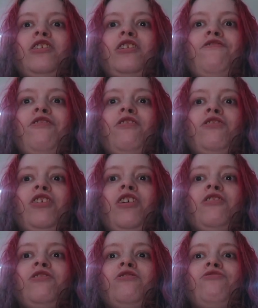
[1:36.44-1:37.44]
difficulty
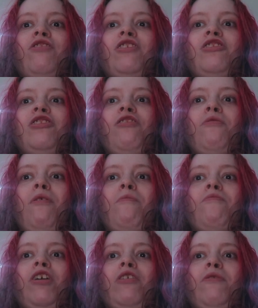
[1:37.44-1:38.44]
concentrating,
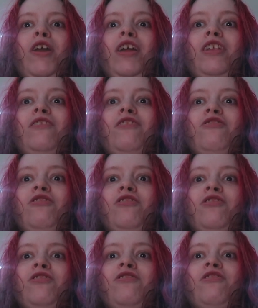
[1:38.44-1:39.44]
remembering or making
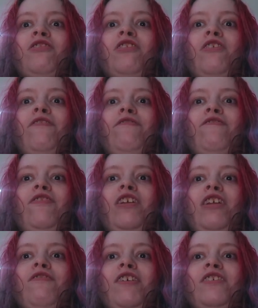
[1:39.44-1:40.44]
decisions,
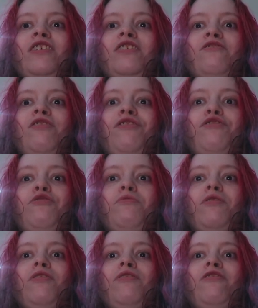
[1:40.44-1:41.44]
feeling restless or
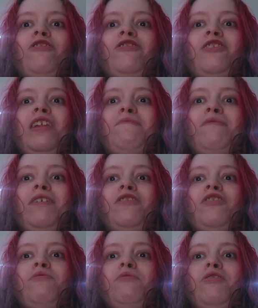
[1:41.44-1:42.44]
irritable, sleeping
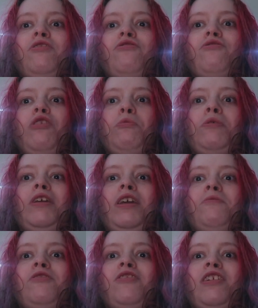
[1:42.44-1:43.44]
too much or not being
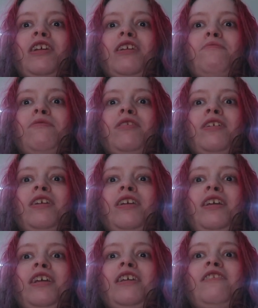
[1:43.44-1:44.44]
able to sleep,
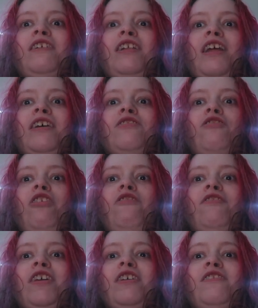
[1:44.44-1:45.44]
eating less or
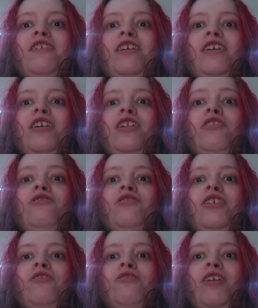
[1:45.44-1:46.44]
overeating,
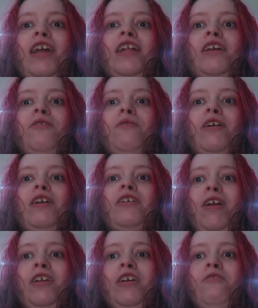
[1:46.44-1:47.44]
losing or gaining weight
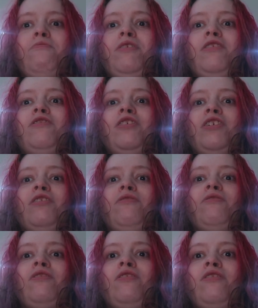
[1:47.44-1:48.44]
when you don't mean to,